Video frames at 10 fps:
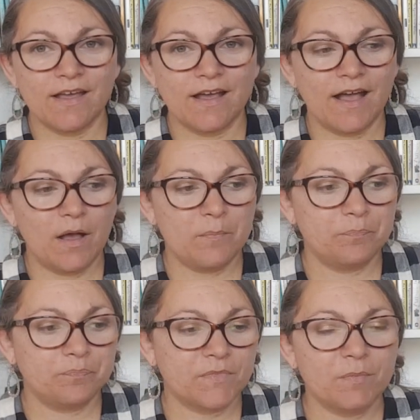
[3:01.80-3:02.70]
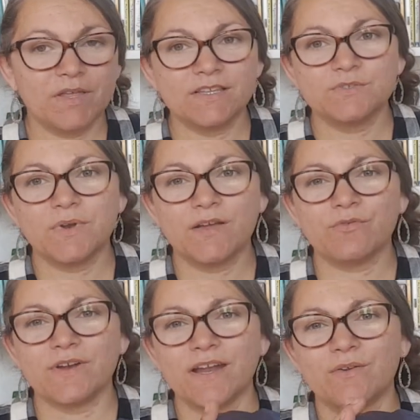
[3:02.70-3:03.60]
Um, but this is what I have for
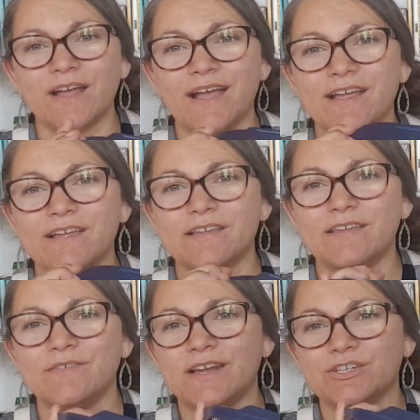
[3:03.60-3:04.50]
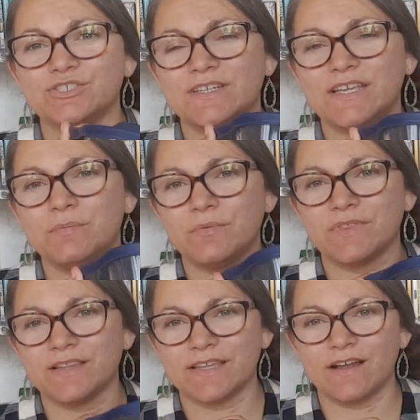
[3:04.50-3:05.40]
right now, and I, I even I just I keep it with
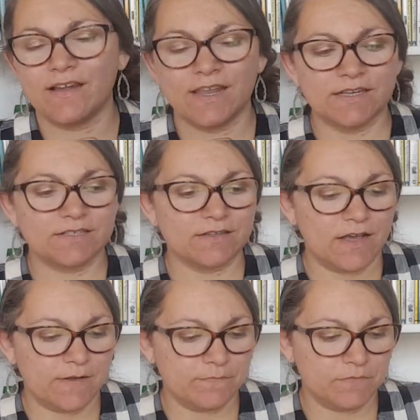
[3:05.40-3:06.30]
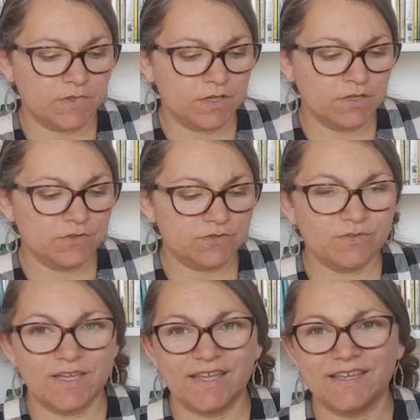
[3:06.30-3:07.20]
a lid on it um, so
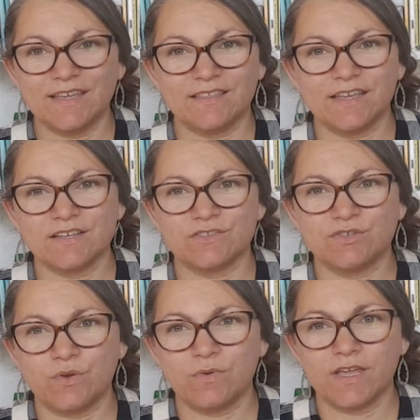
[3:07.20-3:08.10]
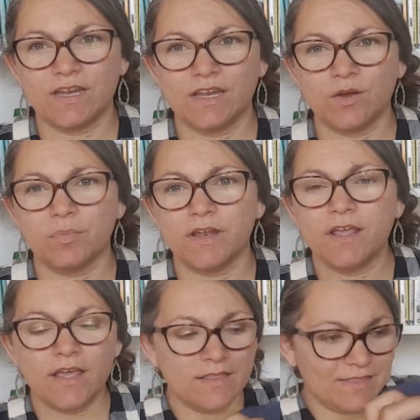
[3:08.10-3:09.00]
that icky things don't get in here. But
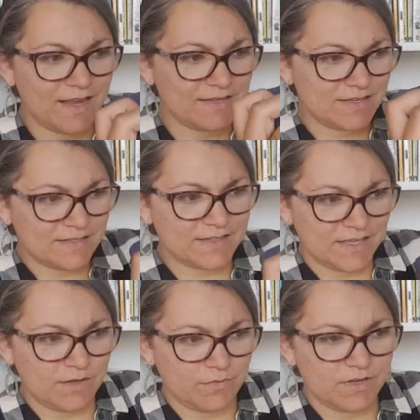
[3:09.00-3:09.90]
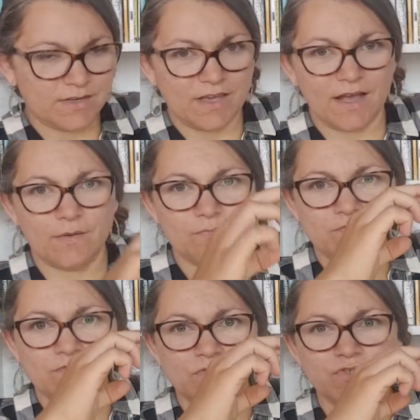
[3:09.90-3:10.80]
the idea is that he would um,
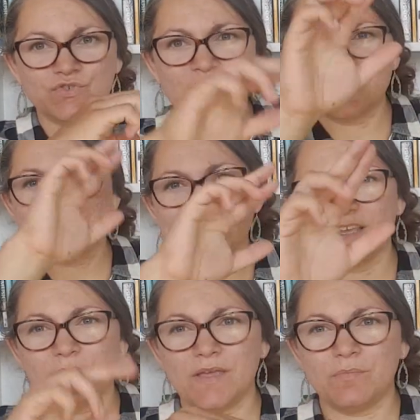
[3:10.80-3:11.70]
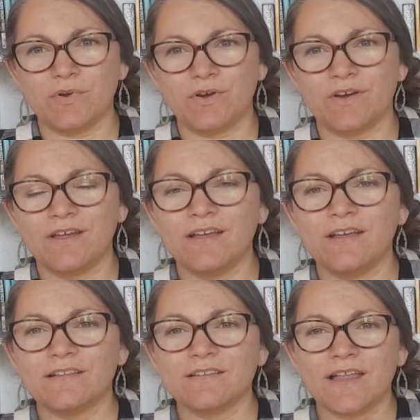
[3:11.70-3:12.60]
trace the sandpaper
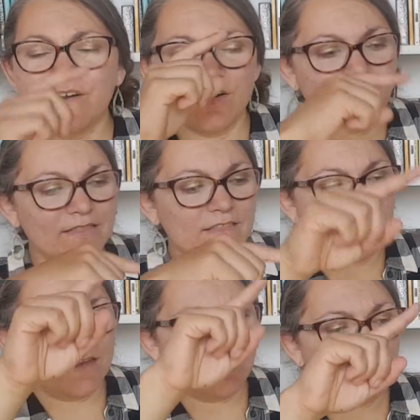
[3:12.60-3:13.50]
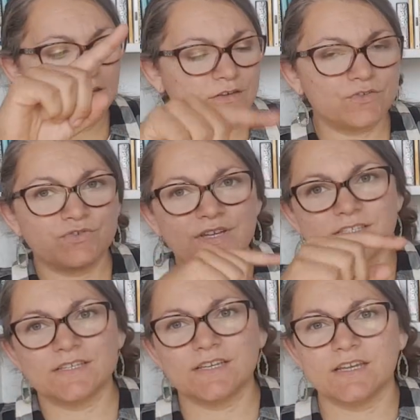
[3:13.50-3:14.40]
letter and then
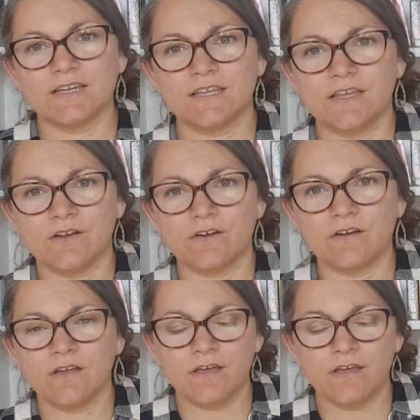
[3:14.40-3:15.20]
trace it in here